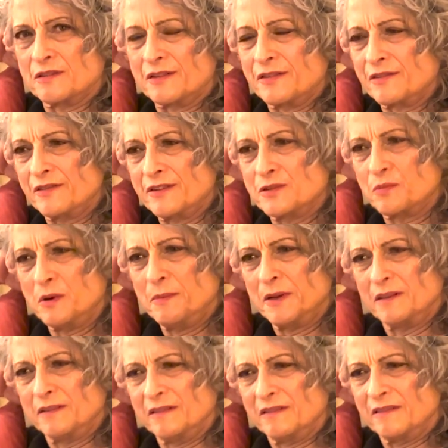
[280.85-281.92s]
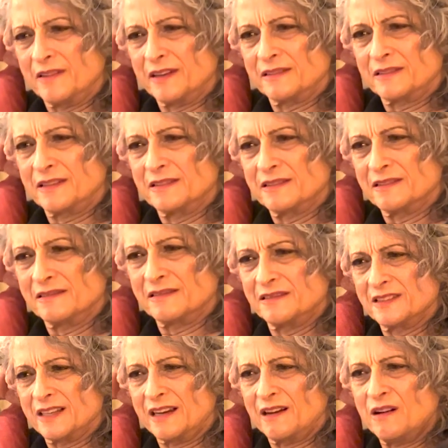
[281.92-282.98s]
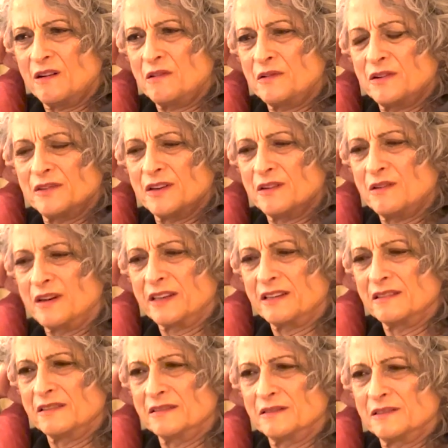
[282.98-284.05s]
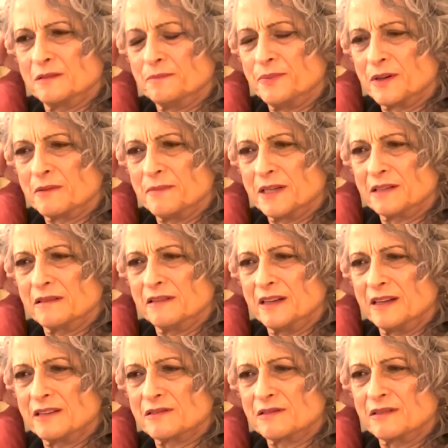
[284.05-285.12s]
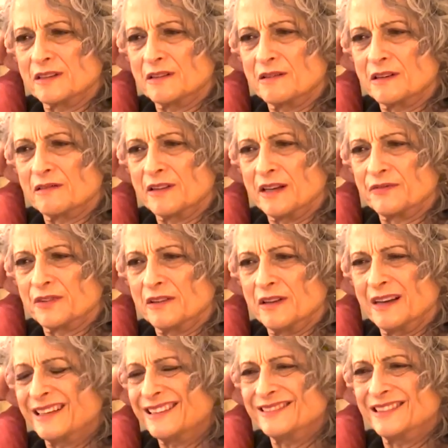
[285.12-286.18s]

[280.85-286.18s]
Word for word: Are there these women that can say, oh, you know, I can compartmentalize or, you know, I don't have to, I,